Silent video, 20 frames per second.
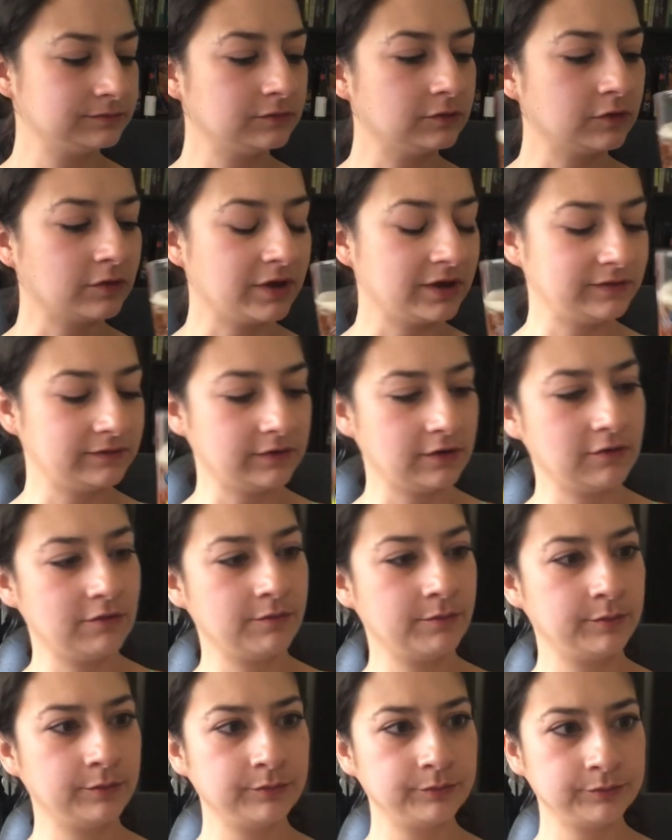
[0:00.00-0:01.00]
Okay, so
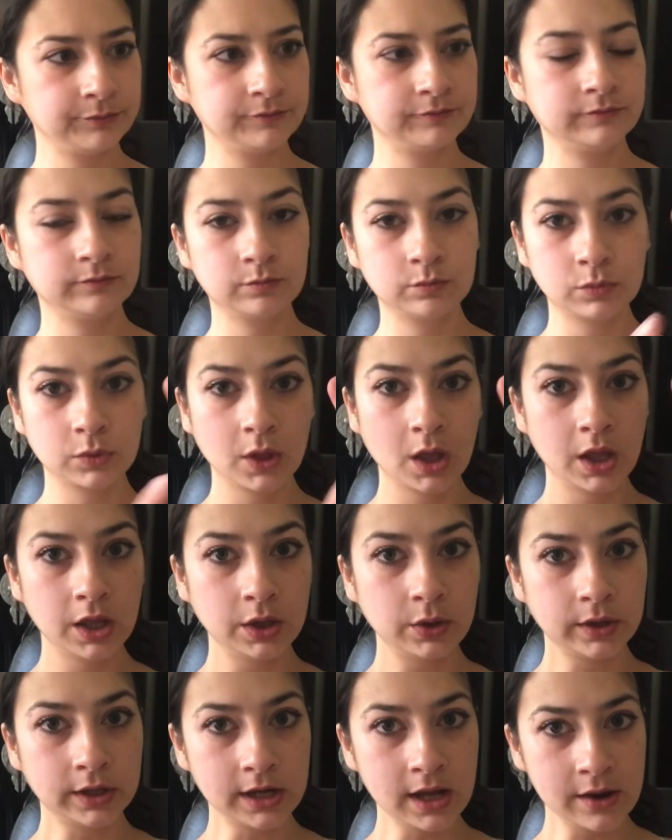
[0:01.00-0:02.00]

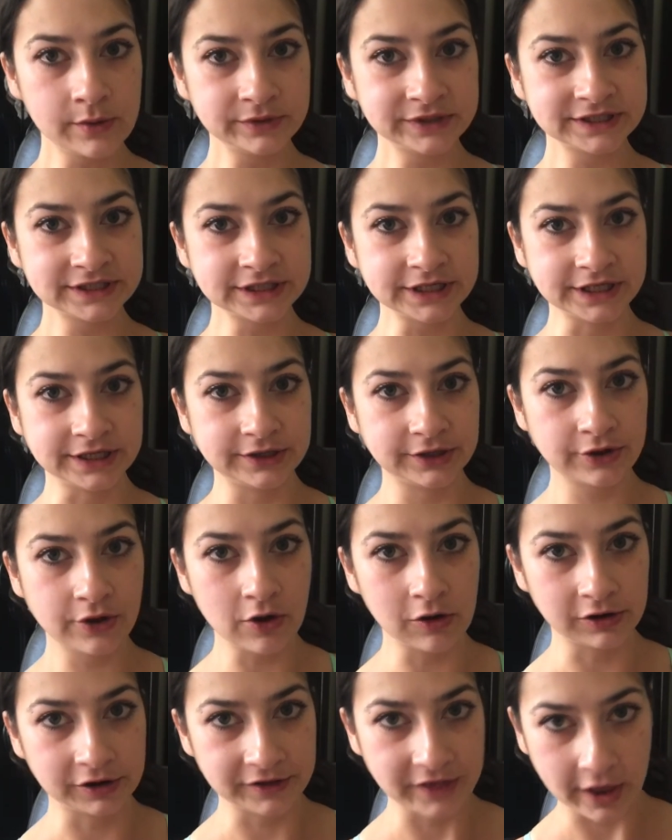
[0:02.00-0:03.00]
you can now see the
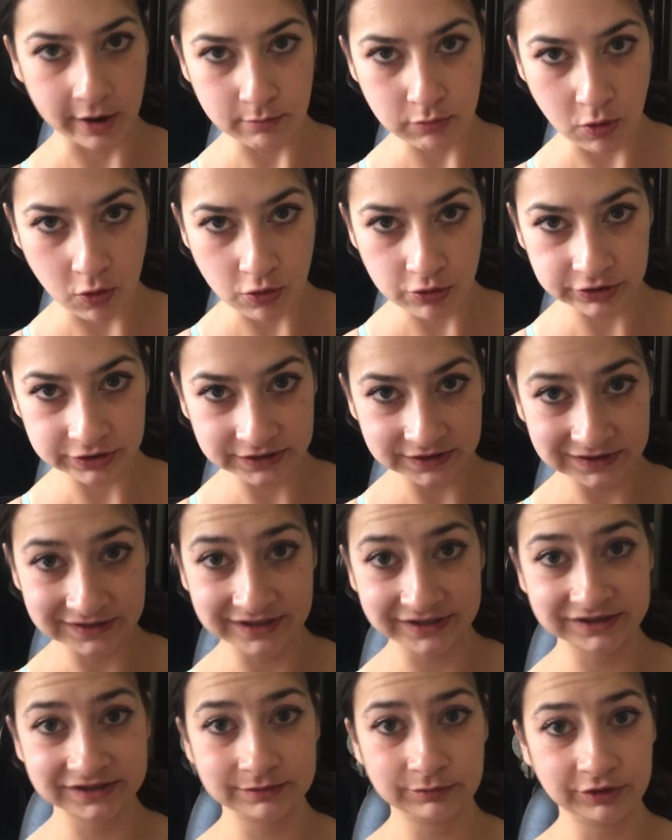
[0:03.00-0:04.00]
color that it pours. It's
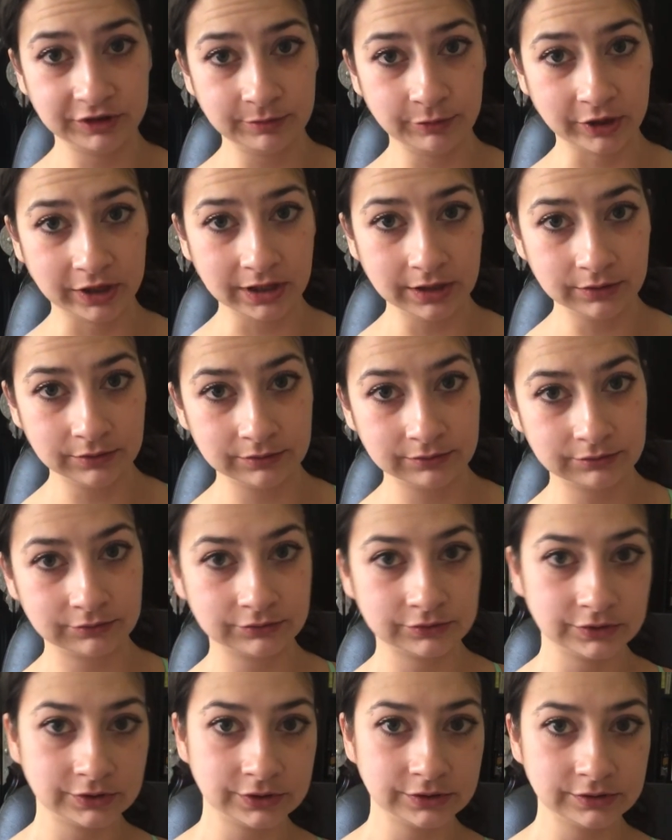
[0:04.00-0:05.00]
actually really pretty.
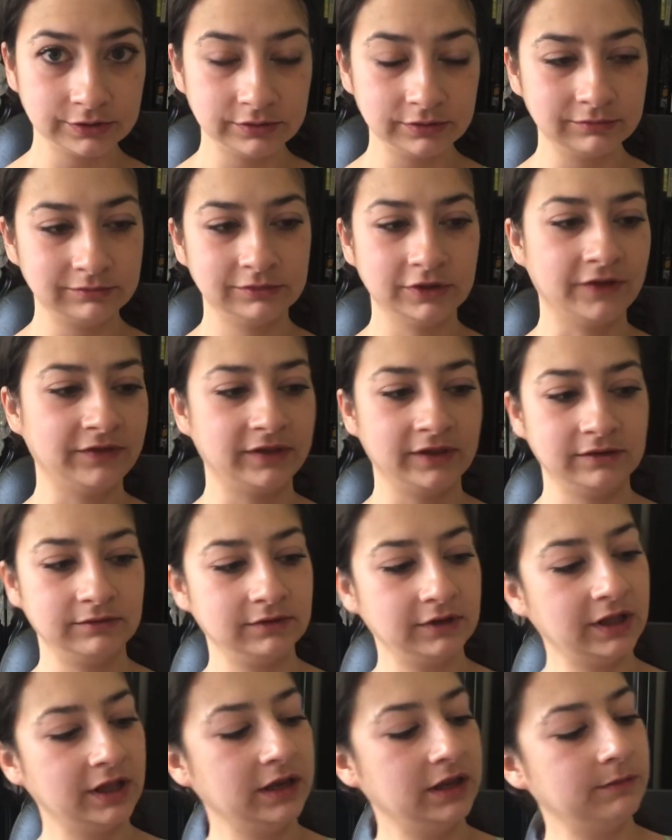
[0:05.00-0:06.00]
Not that
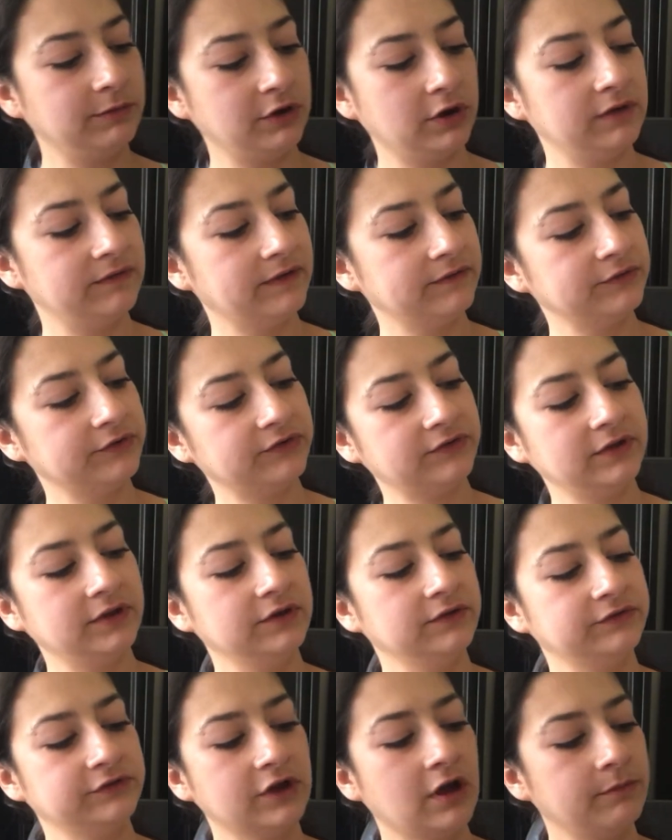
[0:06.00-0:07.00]
any beer I've ever seen
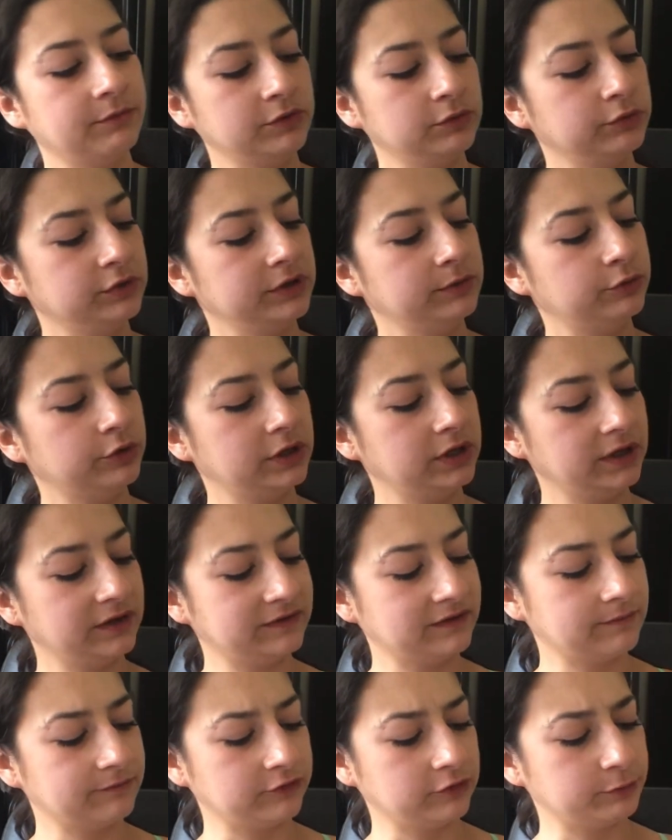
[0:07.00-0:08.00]
has not been really pretty,
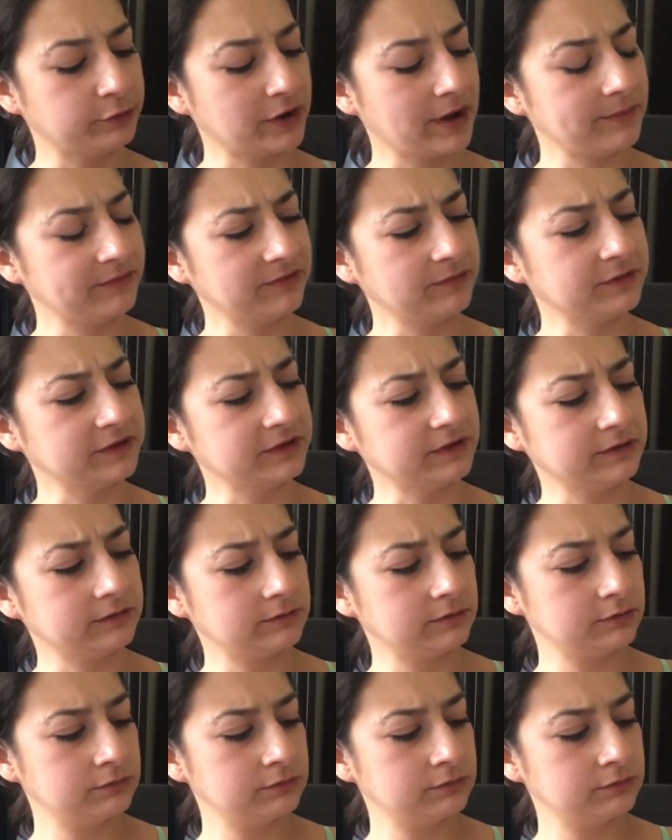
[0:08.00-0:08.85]
except for perhaps something that